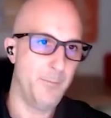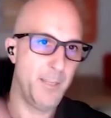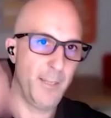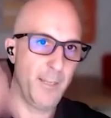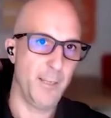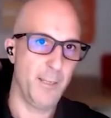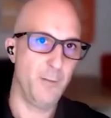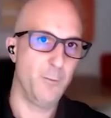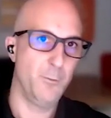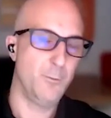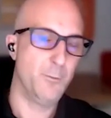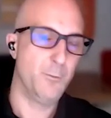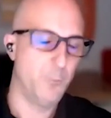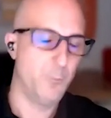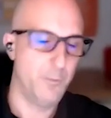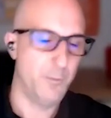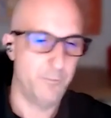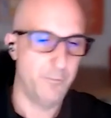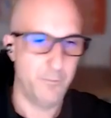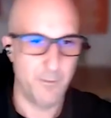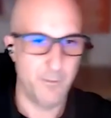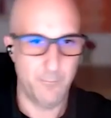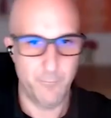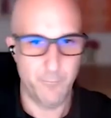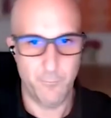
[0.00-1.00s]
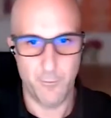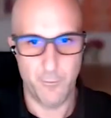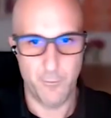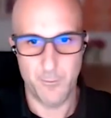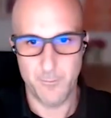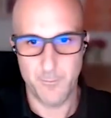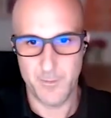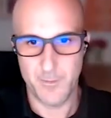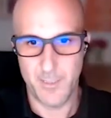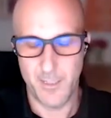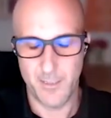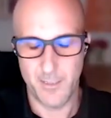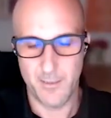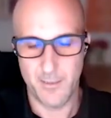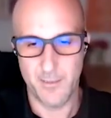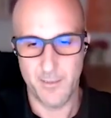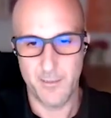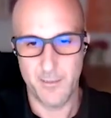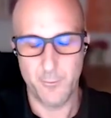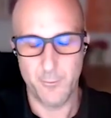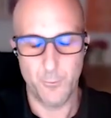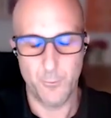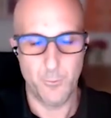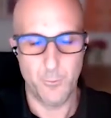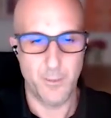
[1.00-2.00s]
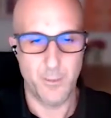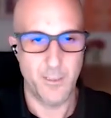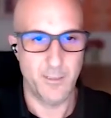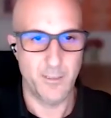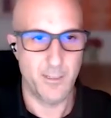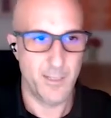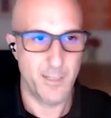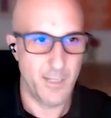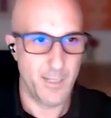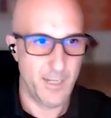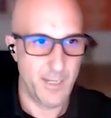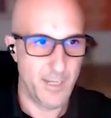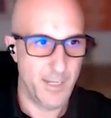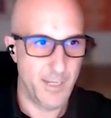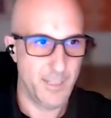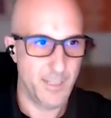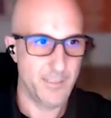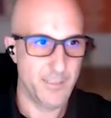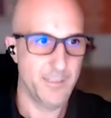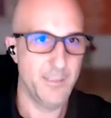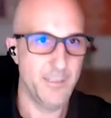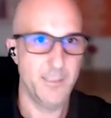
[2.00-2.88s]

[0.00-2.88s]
take a look to different forms that the toolkit has,